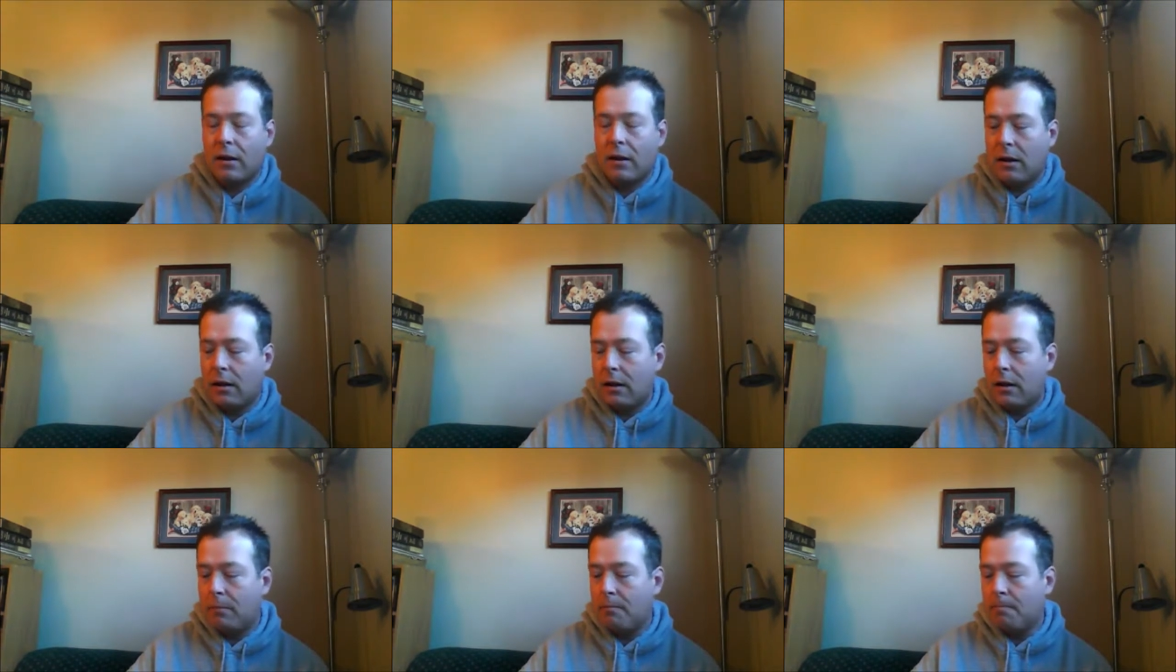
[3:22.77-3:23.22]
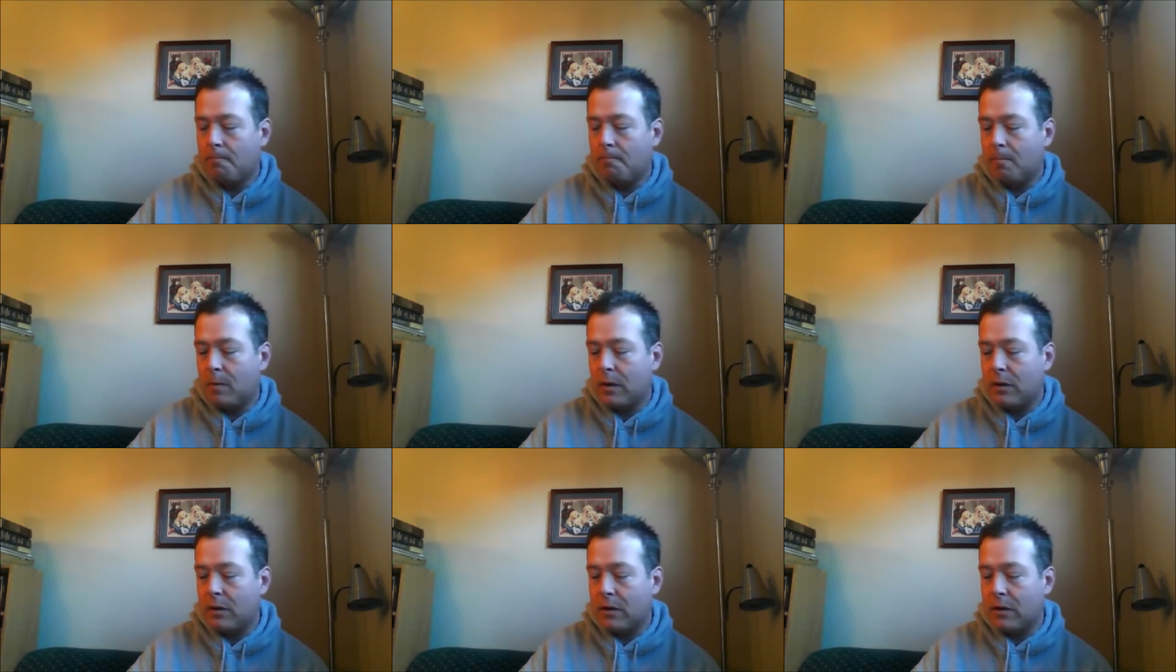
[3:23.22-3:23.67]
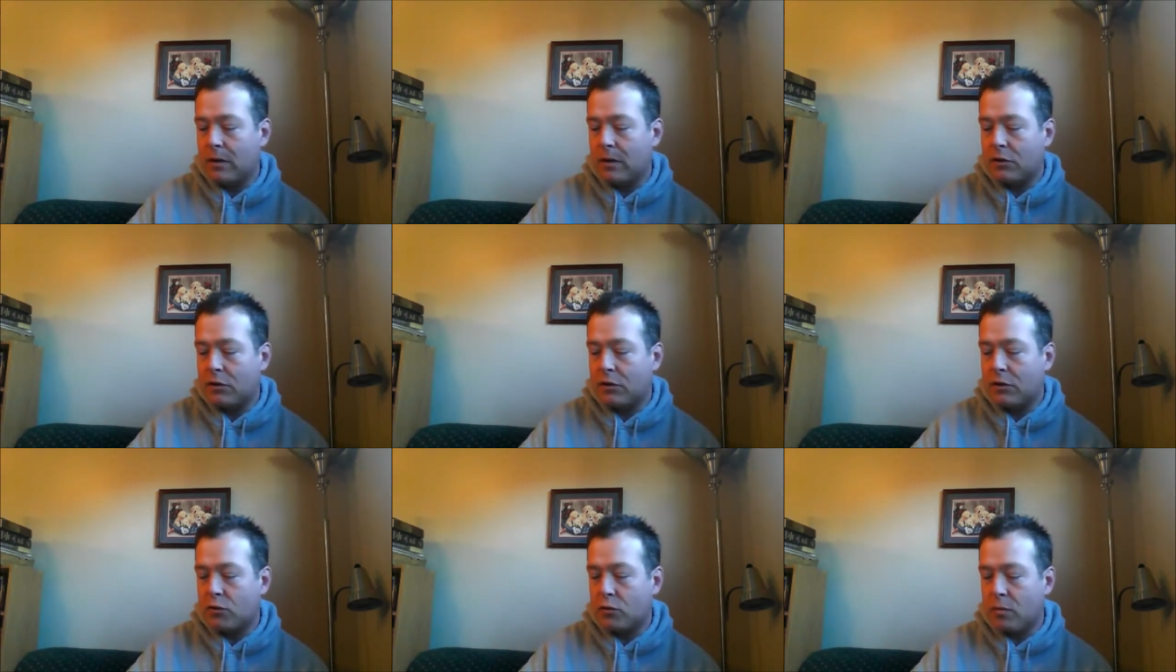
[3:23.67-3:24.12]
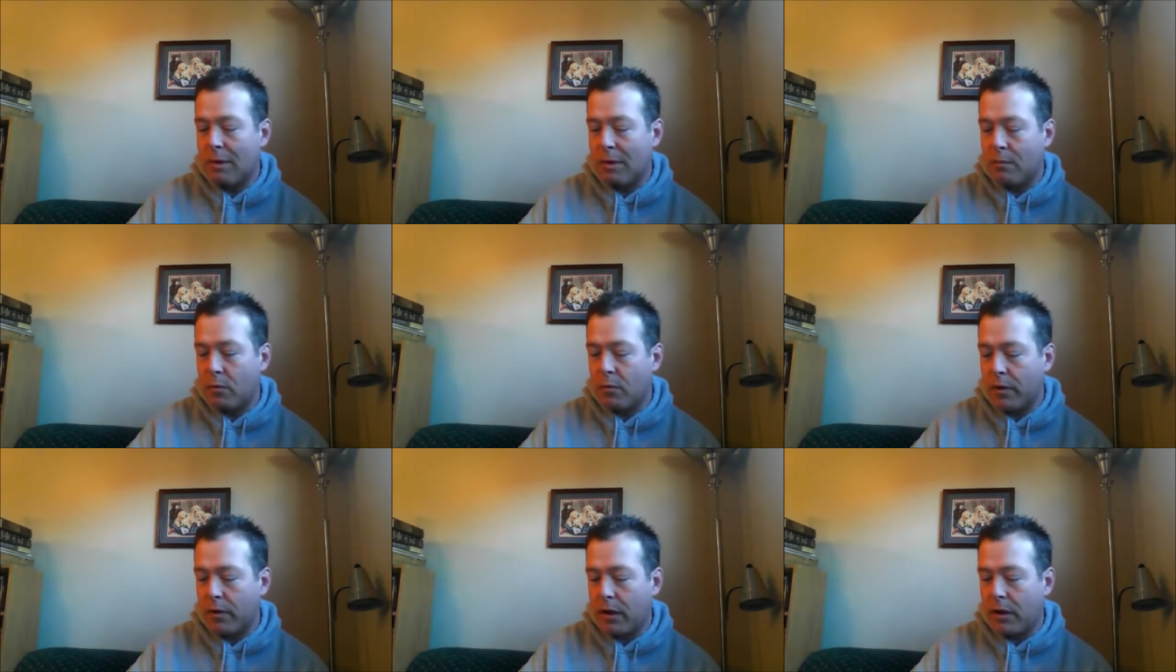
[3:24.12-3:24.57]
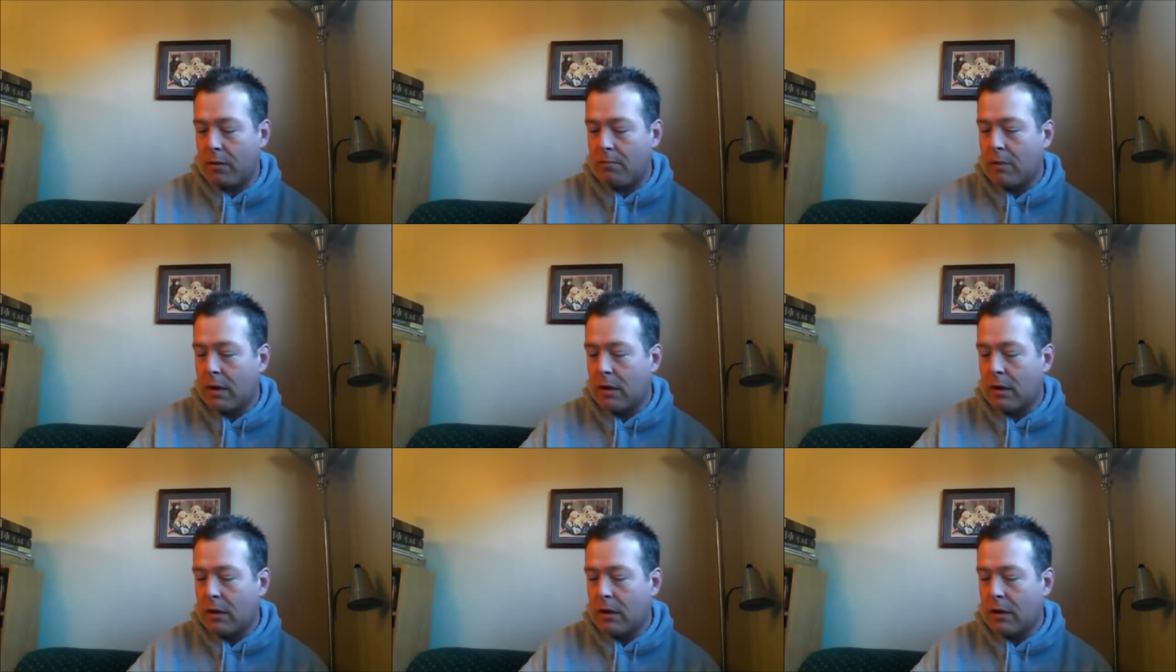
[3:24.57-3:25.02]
Um, let's remember them.